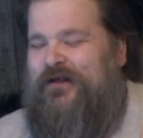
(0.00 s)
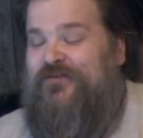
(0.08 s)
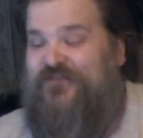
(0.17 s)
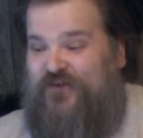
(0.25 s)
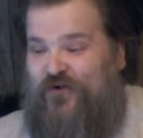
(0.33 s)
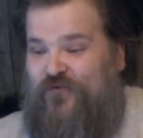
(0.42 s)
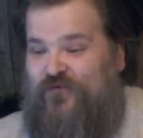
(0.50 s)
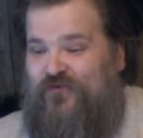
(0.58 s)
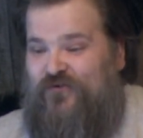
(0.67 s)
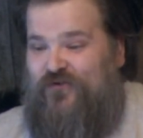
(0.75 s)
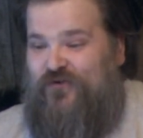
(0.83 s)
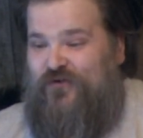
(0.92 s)
And so,
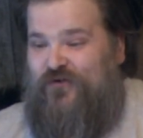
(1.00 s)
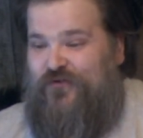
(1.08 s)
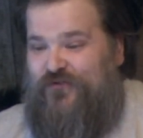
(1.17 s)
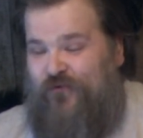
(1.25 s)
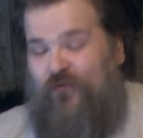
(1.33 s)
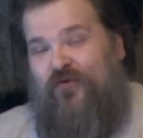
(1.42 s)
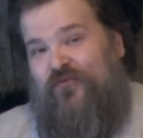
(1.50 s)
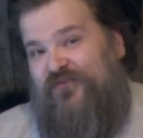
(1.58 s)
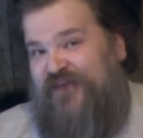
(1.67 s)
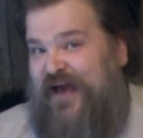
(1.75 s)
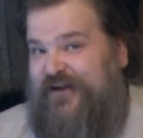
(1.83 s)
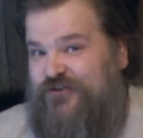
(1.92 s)
Thor
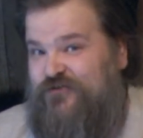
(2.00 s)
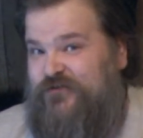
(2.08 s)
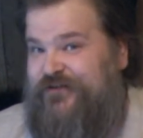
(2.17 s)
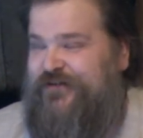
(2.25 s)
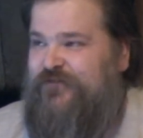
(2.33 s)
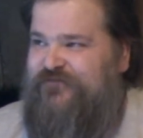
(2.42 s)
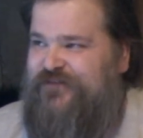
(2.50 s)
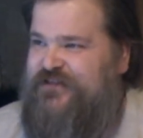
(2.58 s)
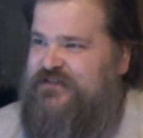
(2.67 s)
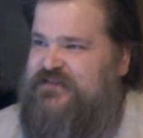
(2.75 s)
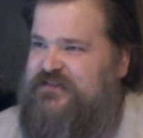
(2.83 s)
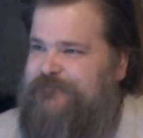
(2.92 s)
was actually
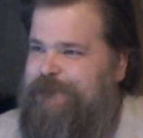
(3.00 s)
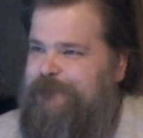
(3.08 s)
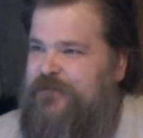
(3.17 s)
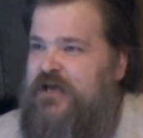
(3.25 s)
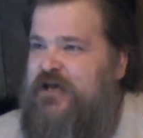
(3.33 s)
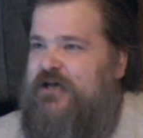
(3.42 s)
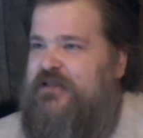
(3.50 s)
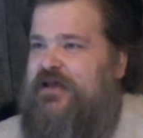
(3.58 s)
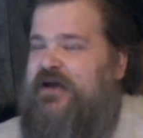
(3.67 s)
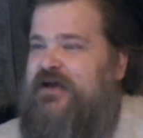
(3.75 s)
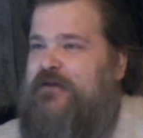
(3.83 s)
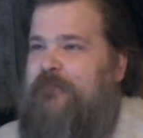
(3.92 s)
convinced.
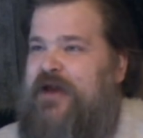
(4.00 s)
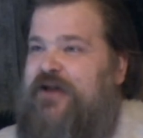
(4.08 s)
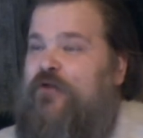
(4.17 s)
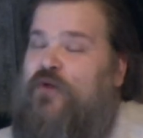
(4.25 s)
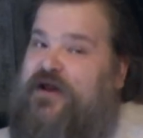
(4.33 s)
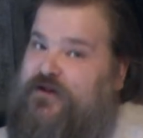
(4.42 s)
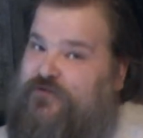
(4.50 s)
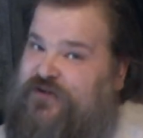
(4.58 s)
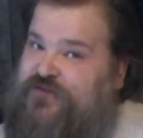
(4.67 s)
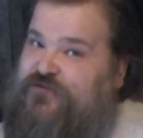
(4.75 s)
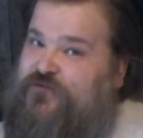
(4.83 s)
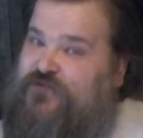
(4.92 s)
They made a wedding
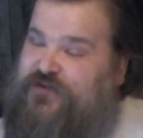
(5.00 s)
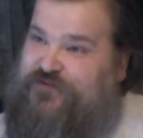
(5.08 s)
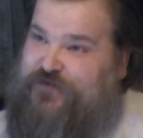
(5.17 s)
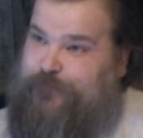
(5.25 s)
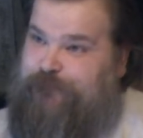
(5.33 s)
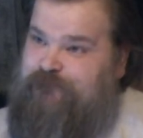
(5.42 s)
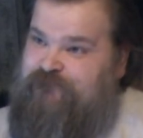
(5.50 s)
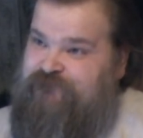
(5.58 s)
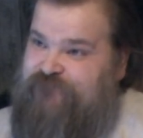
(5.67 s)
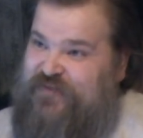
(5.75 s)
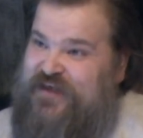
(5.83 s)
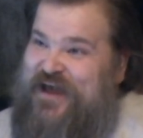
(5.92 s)
dress to fit him,
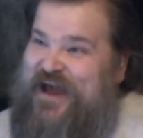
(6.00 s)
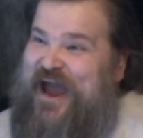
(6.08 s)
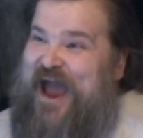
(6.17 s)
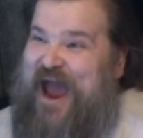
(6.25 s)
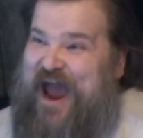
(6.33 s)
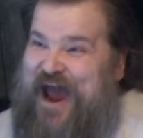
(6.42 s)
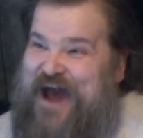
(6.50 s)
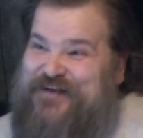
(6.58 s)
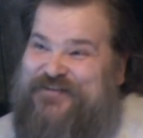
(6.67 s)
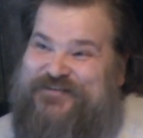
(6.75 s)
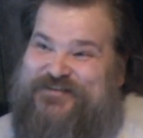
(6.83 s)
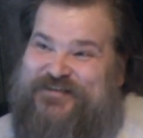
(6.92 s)

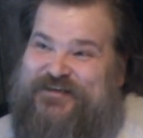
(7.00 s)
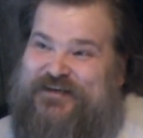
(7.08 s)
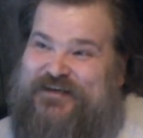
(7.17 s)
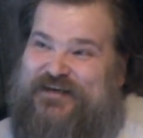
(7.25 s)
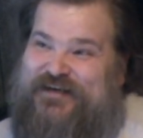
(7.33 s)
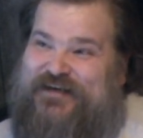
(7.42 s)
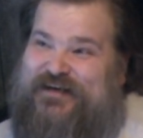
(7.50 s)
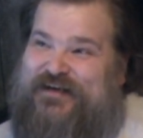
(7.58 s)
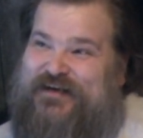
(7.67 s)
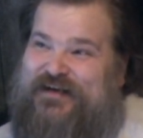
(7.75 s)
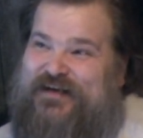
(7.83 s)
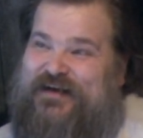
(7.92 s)
and
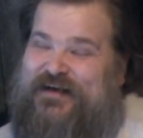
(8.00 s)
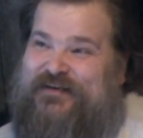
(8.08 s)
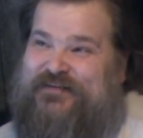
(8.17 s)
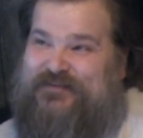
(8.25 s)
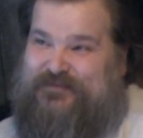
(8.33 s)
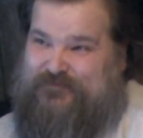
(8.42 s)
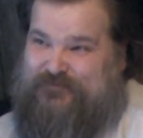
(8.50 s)
it